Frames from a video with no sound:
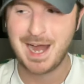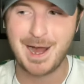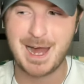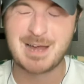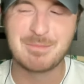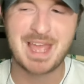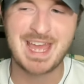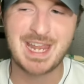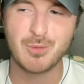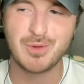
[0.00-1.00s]
And
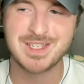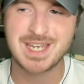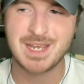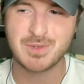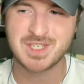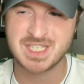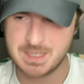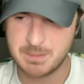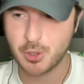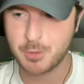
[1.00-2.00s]
it was a
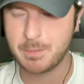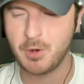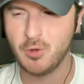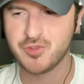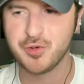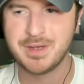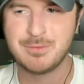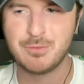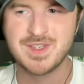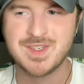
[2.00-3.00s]
similar proposal.
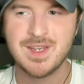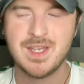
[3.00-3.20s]
It was